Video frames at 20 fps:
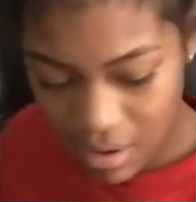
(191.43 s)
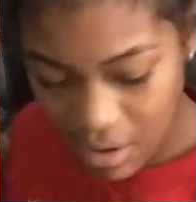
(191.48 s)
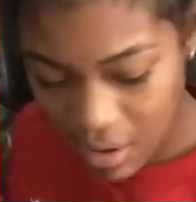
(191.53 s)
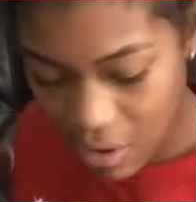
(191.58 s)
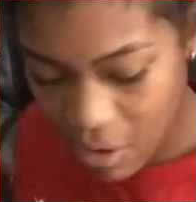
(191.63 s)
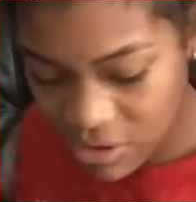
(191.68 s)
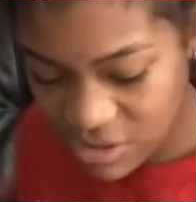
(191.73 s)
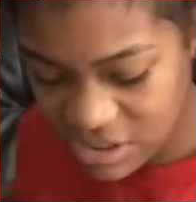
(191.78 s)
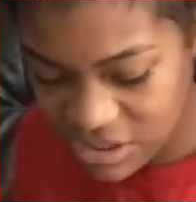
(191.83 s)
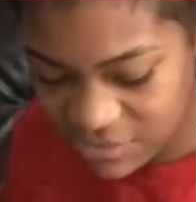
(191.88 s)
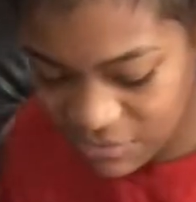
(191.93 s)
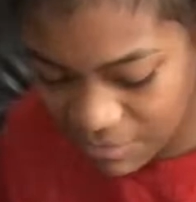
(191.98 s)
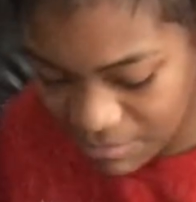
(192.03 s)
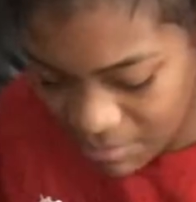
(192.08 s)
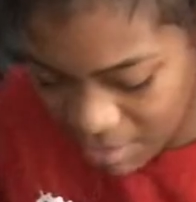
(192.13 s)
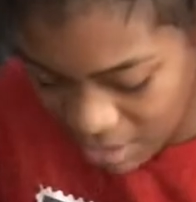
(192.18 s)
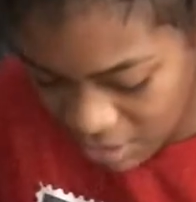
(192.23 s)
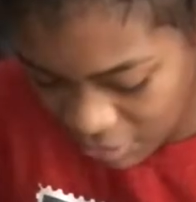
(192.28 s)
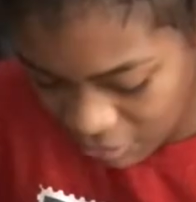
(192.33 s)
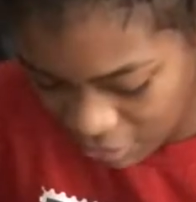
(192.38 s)
Oh, this is from
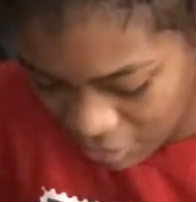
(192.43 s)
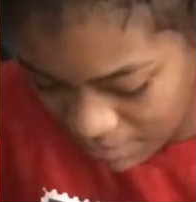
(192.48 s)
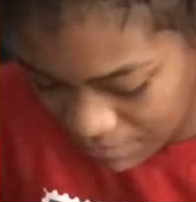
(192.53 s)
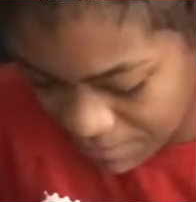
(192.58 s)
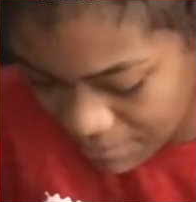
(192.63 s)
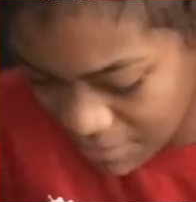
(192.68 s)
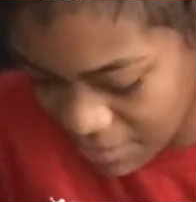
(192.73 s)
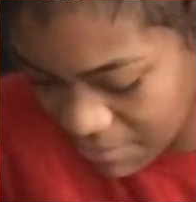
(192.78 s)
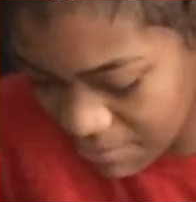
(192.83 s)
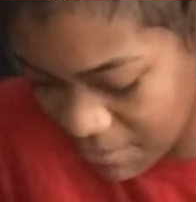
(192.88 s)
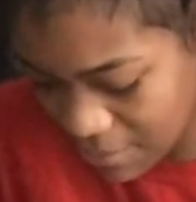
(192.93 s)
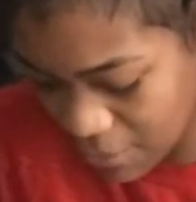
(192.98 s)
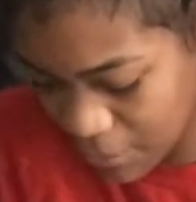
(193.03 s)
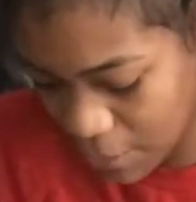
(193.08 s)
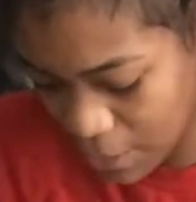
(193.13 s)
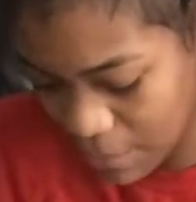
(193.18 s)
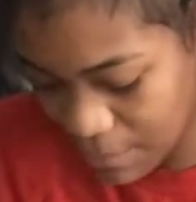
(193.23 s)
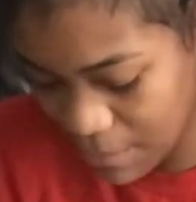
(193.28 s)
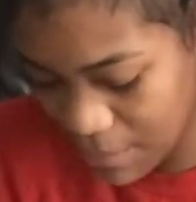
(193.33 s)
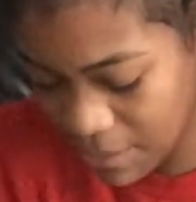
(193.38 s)
my grandpa and my
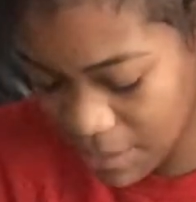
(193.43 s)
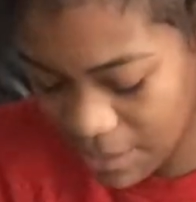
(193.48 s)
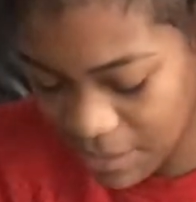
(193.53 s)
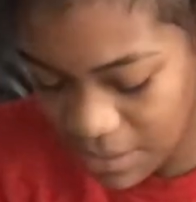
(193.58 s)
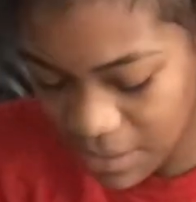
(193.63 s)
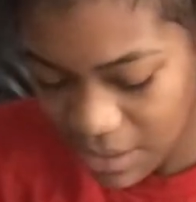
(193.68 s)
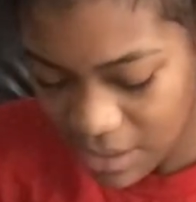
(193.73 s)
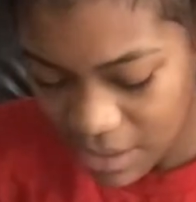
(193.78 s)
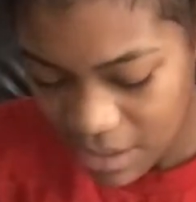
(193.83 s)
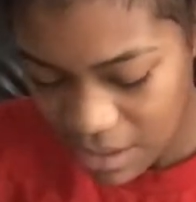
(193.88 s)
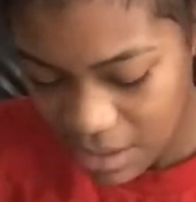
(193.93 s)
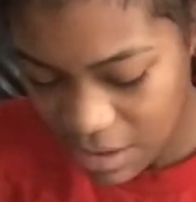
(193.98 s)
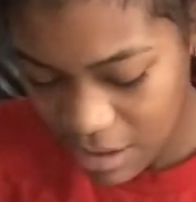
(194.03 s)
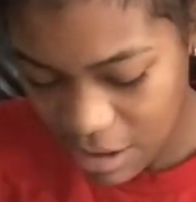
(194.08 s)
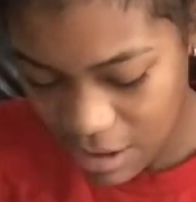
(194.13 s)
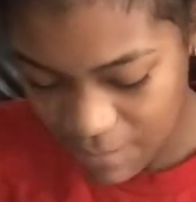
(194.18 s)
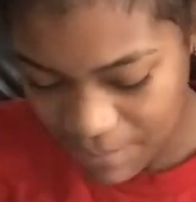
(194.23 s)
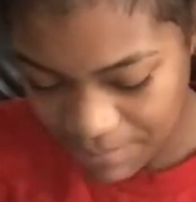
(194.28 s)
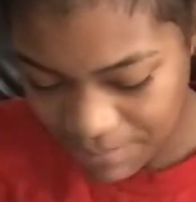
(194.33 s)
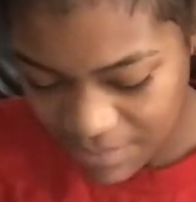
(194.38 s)
grandma.
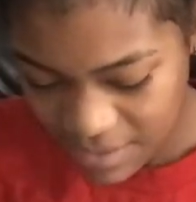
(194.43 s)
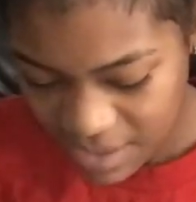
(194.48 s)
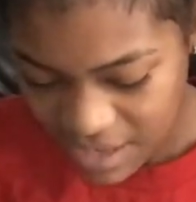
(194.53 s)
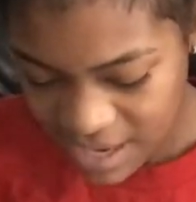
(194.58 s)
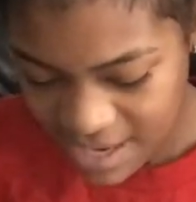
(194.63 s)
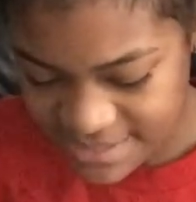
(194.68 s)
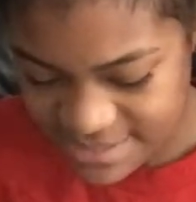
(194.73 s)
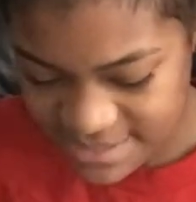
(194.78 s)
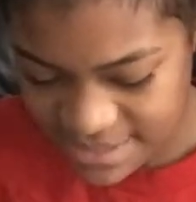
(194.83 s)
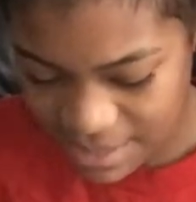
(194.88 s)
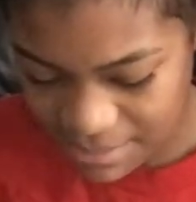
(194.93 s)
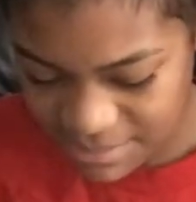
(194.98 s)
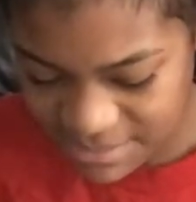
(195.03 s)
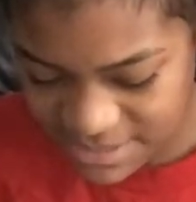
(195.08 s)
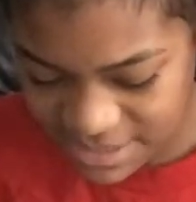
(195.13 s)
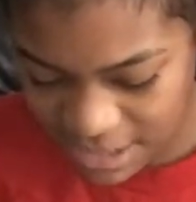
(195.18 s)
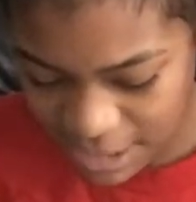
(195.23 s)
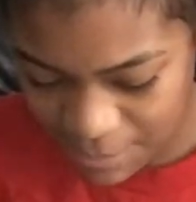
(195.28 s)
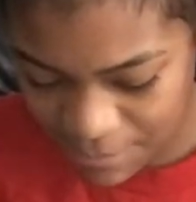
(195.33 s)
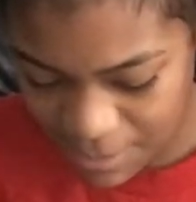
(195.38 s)
It's time to
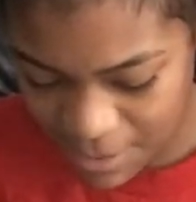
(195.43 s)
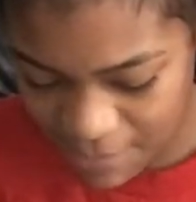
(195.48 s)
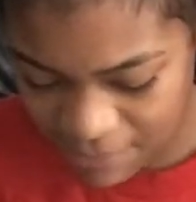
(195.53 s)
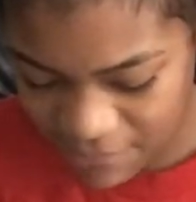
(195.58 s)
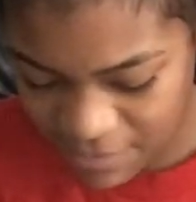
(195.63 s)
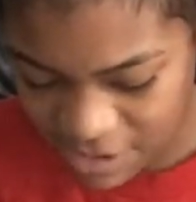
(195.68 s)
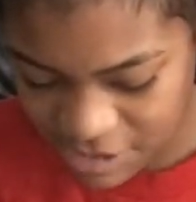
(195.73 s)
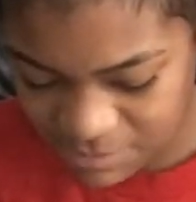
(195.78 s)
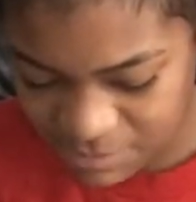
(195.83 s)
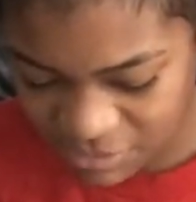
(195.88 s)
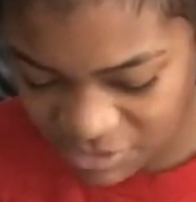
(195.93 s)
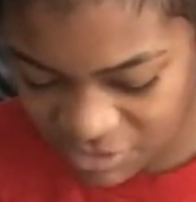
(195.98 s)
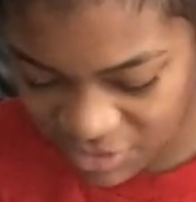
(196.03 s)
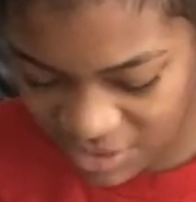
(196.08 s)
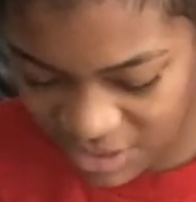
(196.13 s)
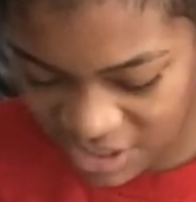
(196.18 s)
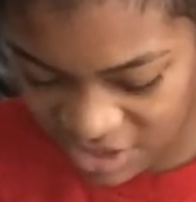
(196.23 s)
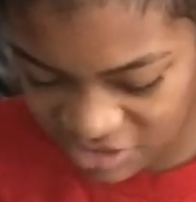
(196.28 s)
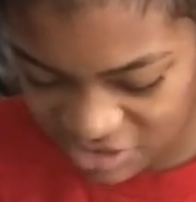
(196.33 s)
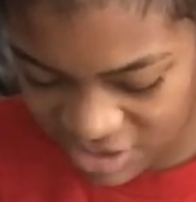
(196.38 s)
celebrate a very special
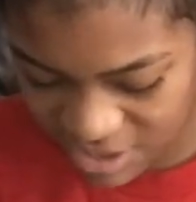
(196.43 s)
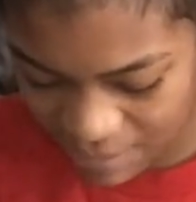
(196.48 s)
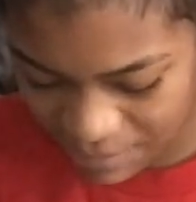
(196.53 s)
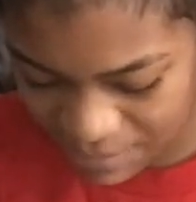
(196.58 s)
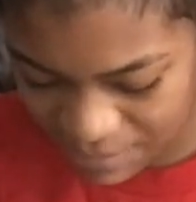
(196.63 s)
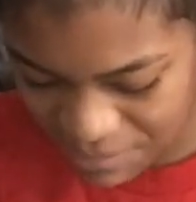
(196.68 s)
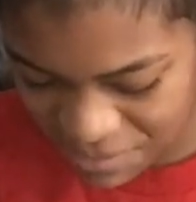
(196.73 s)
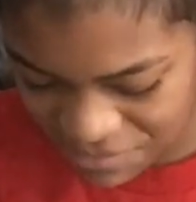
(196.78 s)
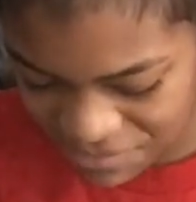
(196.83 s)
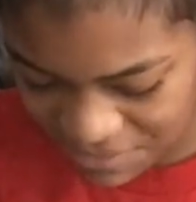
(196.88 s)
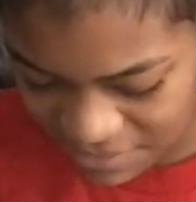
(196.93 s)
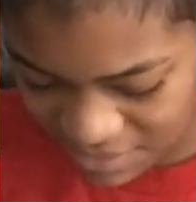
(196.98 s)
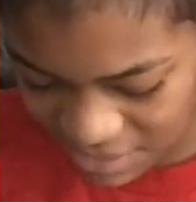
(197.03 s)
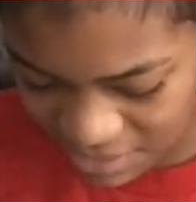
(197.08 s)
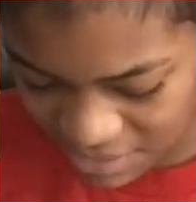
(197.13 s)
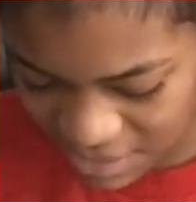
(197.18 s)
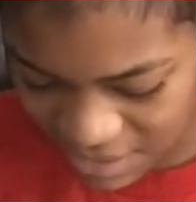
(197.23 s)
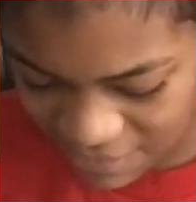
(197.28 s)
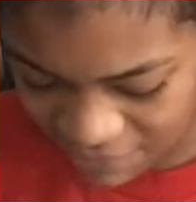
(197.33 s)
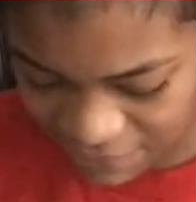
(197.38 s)
occasion. Happy birthday,
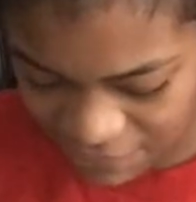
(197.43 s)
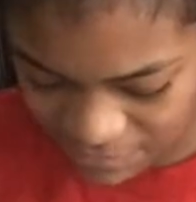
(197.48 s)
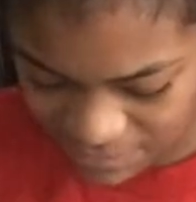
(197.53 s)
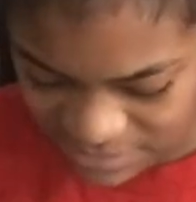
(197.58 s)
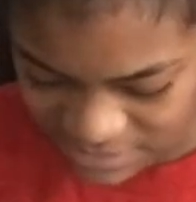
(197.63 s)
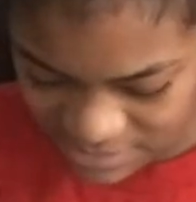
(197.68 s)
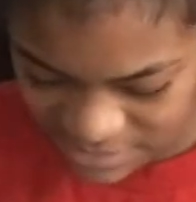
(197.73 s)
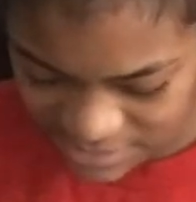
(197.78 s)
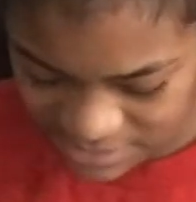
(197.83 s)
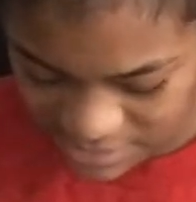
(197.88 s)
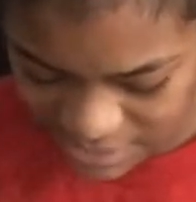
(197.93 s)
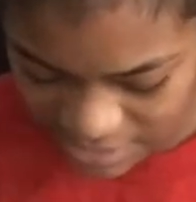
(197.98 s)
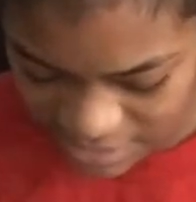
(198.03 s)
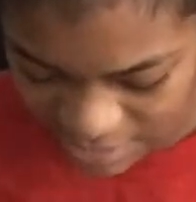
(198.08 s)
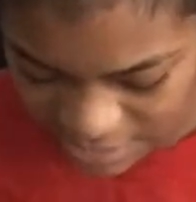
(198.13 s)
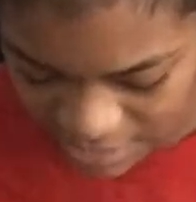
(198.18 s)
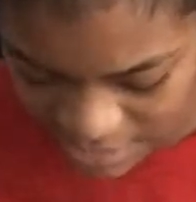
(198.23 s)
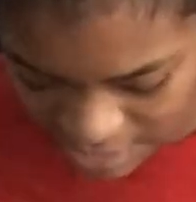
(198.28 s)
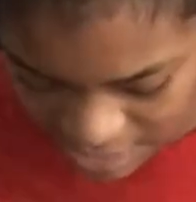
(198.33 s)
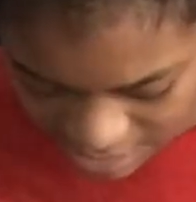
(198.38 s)
Nai-Nai, from TT
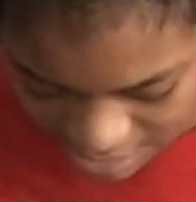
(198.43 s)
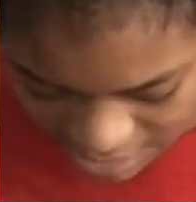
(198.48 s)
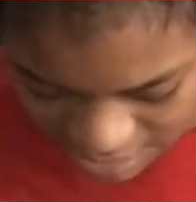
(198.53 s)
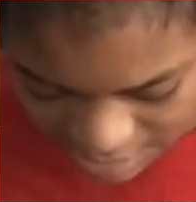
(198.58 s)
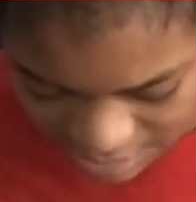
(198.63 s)
Katie